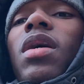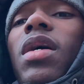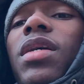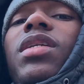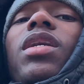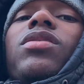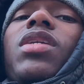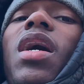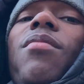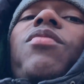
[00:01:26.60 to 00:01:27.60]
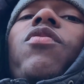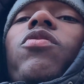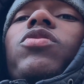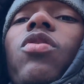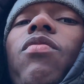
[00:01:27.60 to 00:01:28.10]
It's not time to
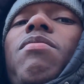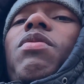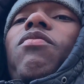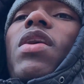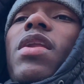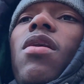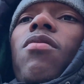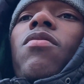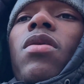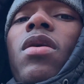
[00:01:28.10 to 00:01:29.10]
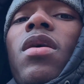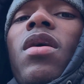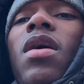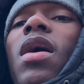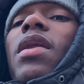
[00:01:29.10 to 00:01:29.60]
focus on women right now.
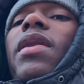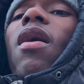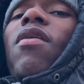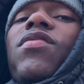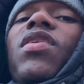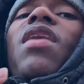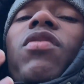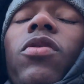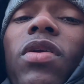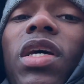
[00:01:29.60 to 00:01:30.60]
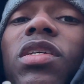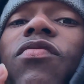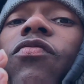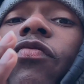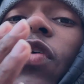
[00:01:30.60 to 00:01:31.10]
Now, if you have a girl that's
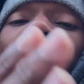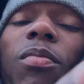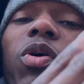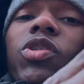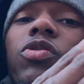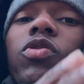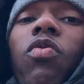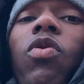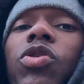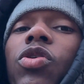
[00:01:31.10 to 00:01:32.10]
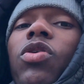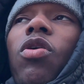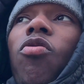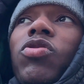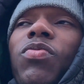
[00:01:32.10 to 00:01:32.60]
pushing you towards your
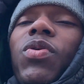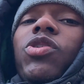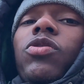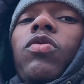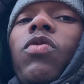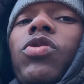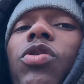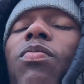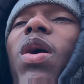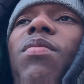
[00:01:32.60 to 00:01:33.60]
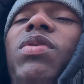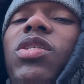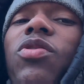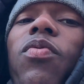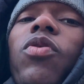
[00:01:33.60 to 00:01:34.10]
goals, pushing you towards your purpose, and
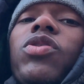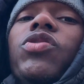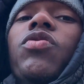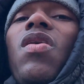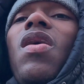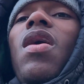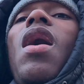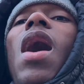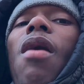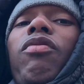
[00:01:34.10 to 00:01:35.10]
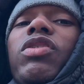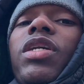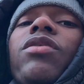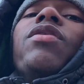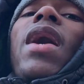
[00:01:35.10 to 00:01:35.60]
supports you, I would
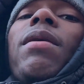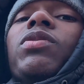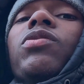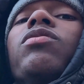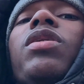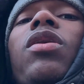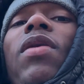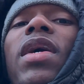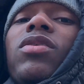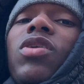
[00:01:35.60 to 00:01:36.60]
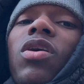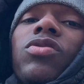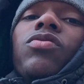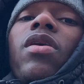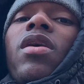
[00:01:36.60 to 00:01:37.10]
tell you absolutely go ahead and talk
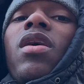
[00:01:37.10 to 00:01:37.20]
to her.